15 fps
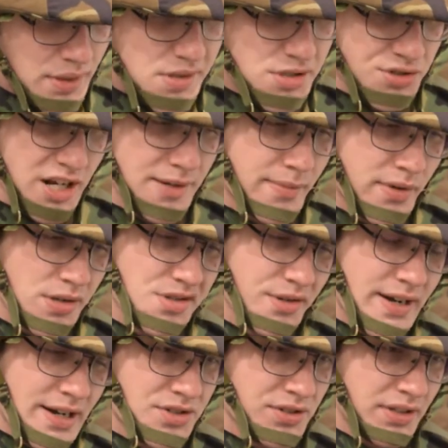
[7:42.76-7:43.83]
trademarks
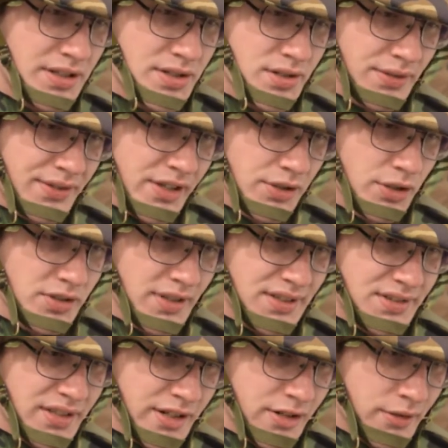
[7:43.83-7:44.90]
are actually, they look like
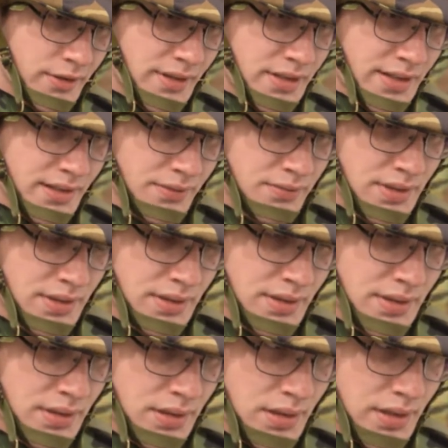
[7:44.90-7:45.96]
they're
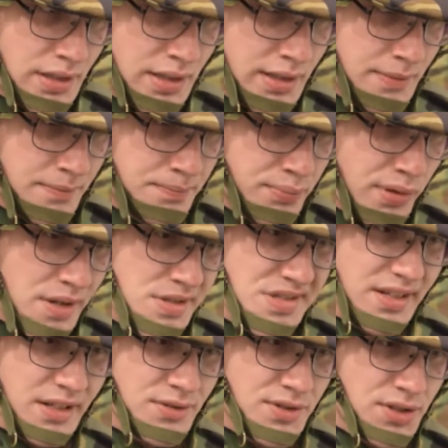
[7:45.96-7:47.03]
pressed
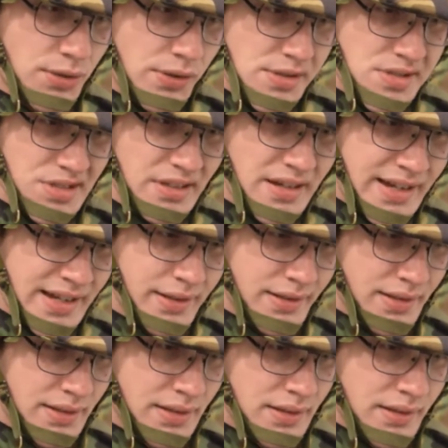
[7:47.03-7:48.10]
into the slide
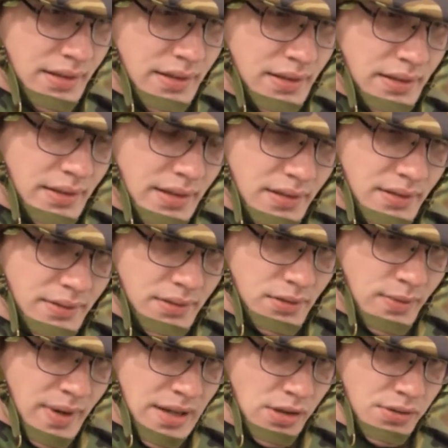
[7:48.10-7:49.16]

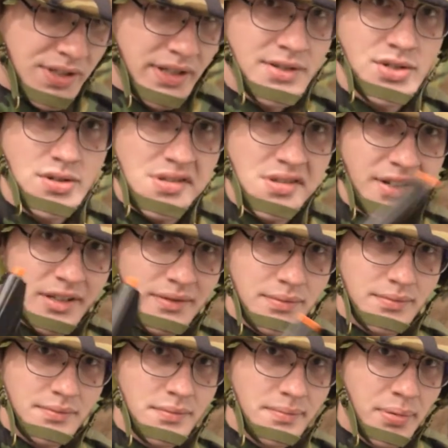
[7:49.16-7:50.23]
rather than just like
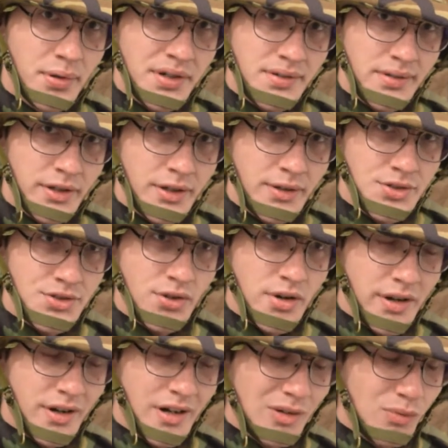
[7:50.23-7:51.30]
put or
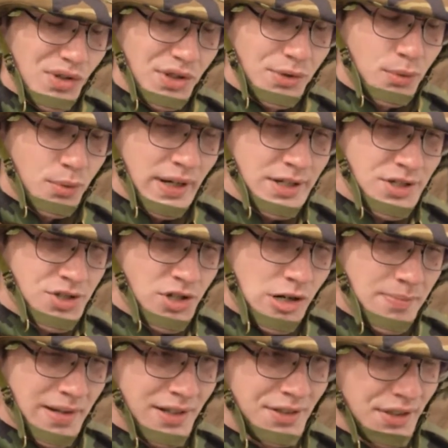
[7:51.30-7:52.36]
drawn on with a white
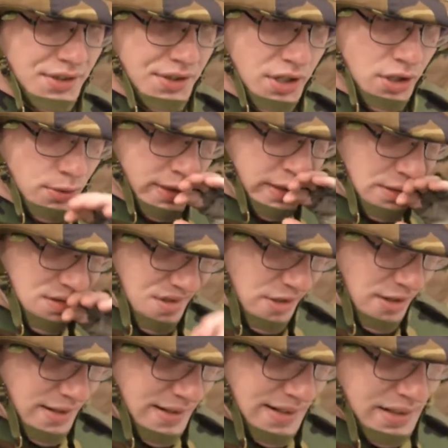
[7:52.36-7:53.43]
Sharpie like the newer guns
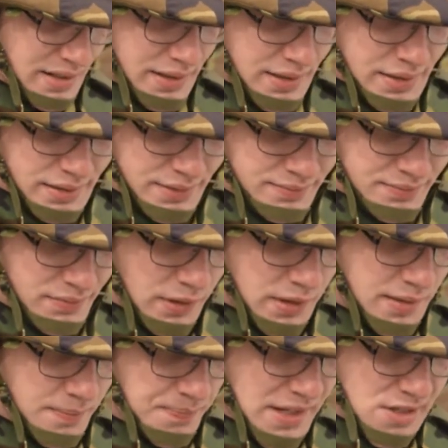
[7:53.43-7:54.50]
are.
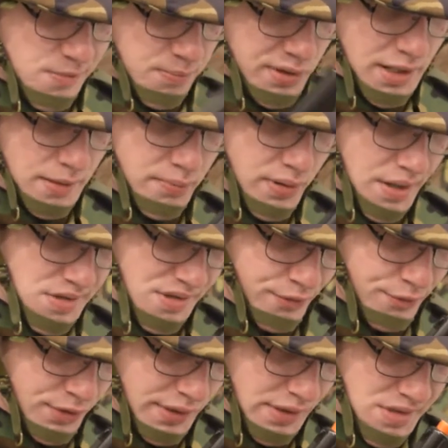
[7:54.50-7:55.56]
That's pretty impressive
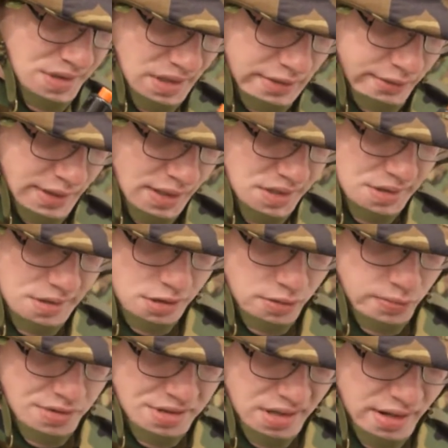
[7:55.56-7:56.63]
for this, even as a
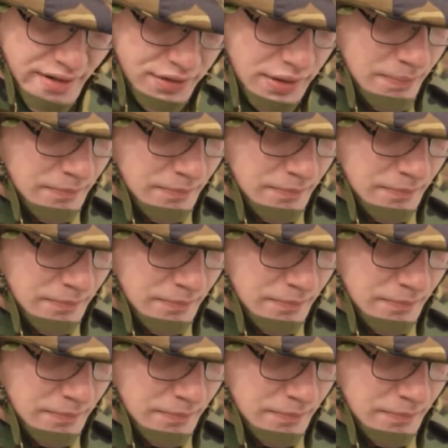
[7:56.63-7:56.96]
super soft.